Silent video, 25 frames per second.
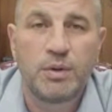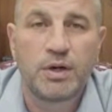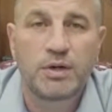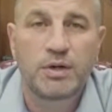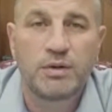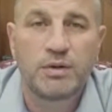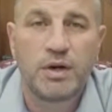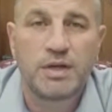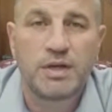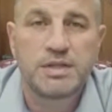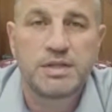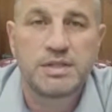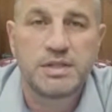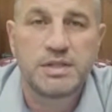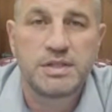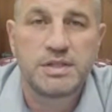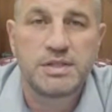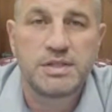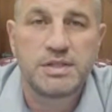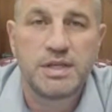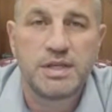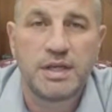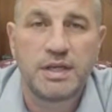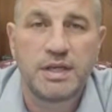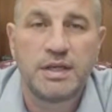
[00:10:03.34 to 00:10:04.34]
across this
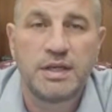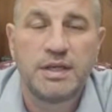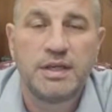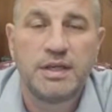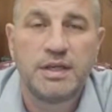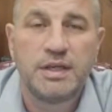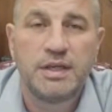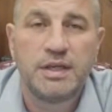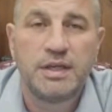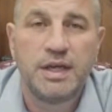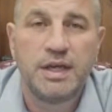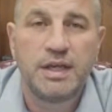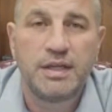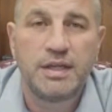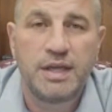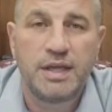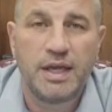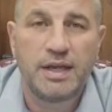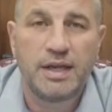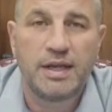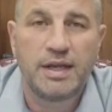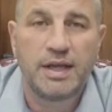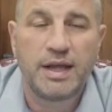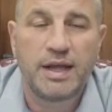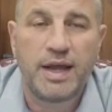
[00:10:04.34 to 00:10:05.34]
city. It
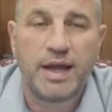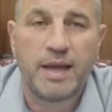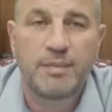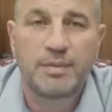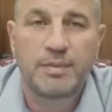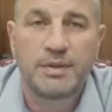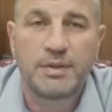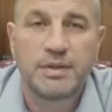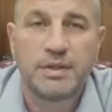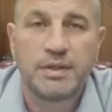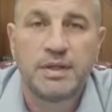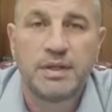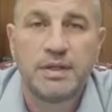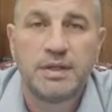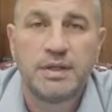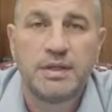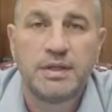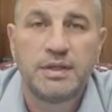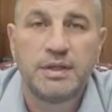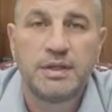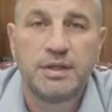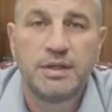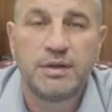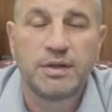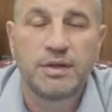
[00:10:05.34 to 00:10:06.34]
cannot happen.
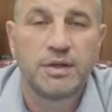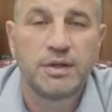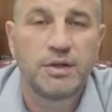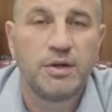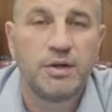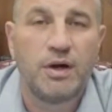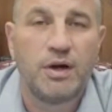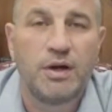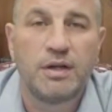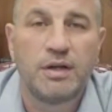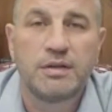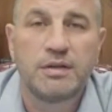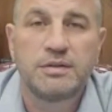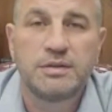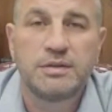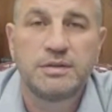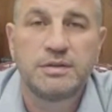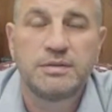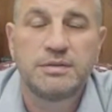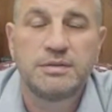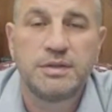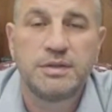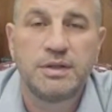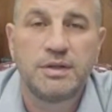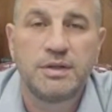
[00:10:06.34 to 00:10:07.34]
You can call,
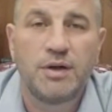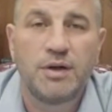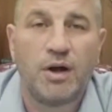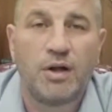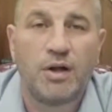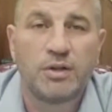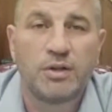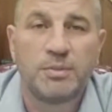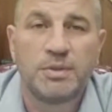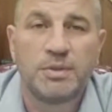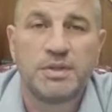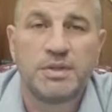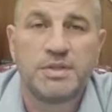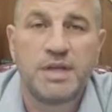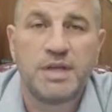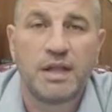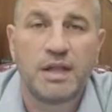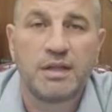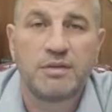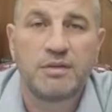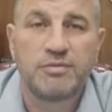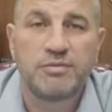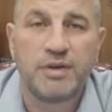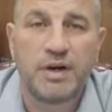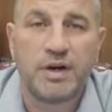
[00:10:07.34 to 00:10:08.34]
you know, Alderman
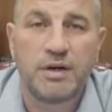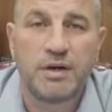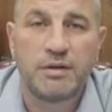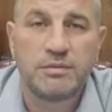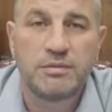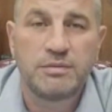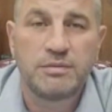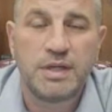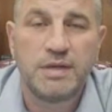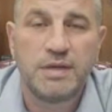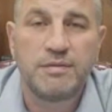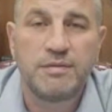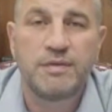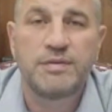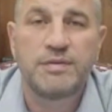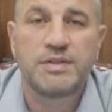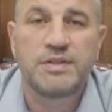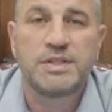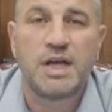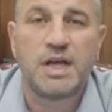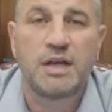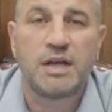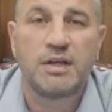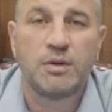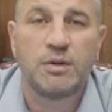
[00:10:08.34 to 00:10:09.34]
Taliaferro, even if
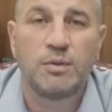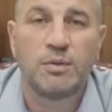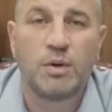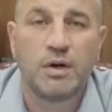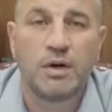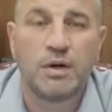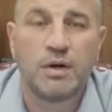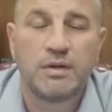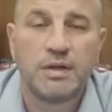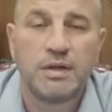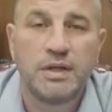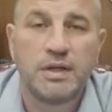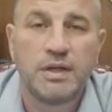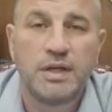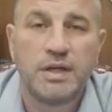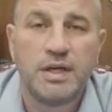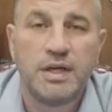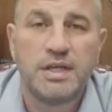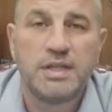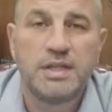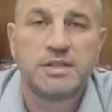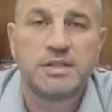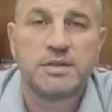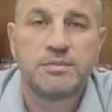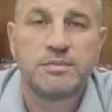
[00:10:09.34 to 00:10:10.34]
he's not in your ward.
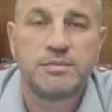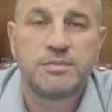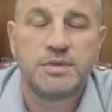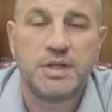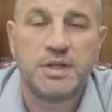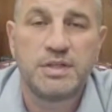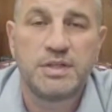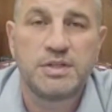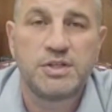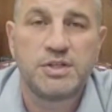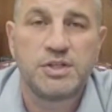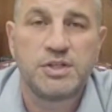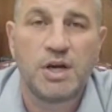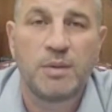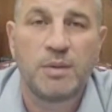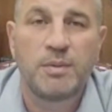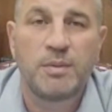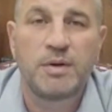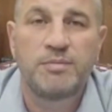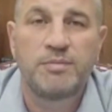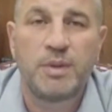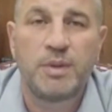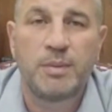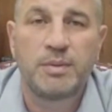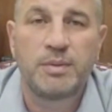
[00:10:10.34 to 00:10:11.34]
He's the
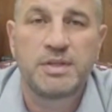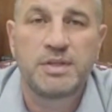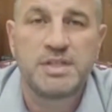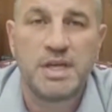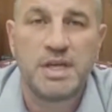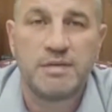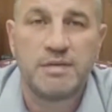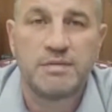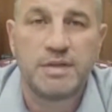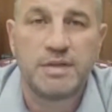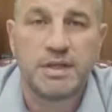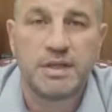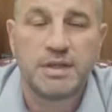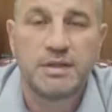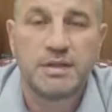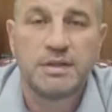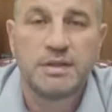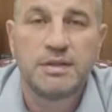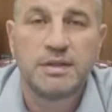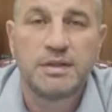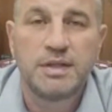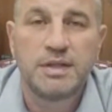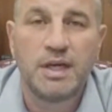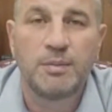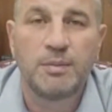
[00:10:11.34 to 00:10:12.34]
chairman of public safety.
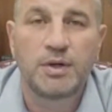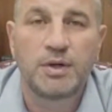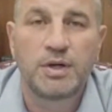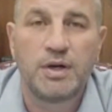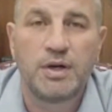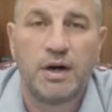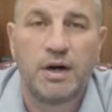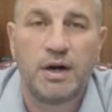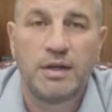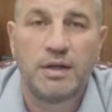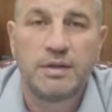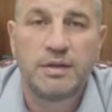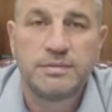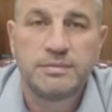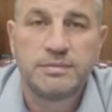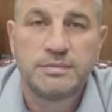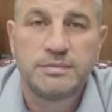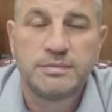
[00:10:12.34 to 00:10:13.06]
Give him a call.